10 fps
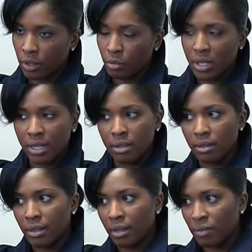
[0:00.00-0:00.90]
I mean
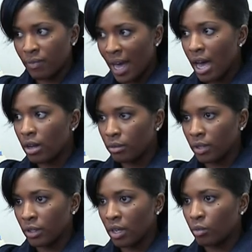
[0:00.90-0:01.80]
they found
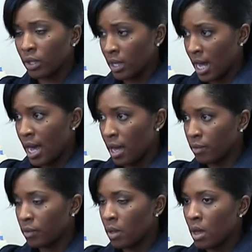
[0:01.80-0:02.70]
their loved one
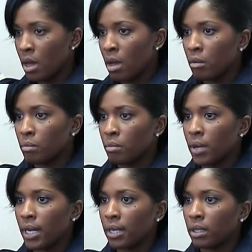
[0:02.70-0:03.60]
alive.
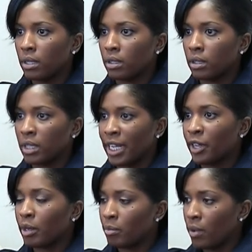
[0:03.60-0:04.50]
But
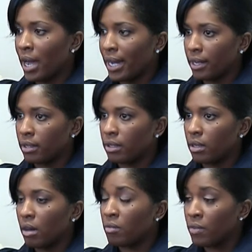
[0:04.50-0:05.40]
Larry Bright
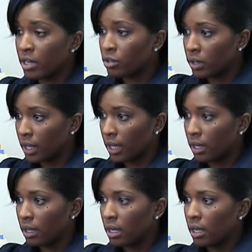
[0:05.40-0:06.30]

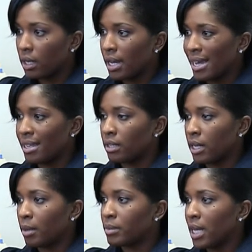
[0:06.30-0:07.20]
eventually ended
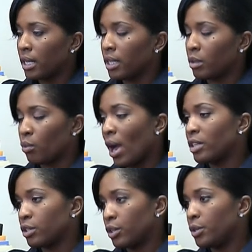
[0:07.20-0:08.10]
up telling the
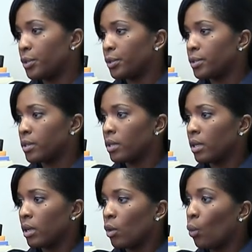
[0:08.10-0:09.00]
prosecutors
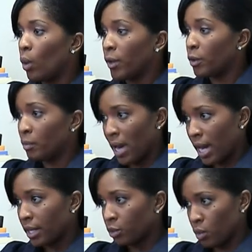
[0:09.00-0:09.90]
where their bodies